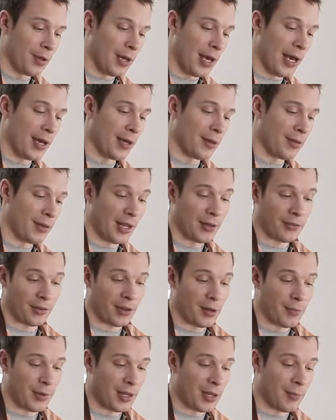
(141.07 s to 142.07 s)
And that's
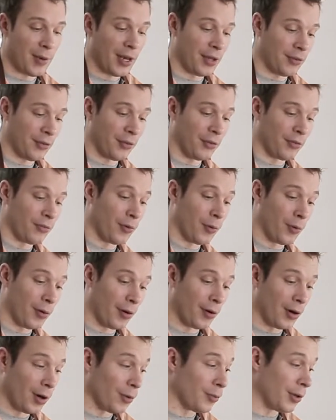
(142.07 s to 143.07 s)
gonna be the basis
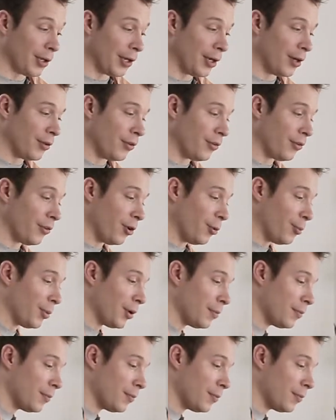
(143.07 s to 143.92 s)
for a really good soup.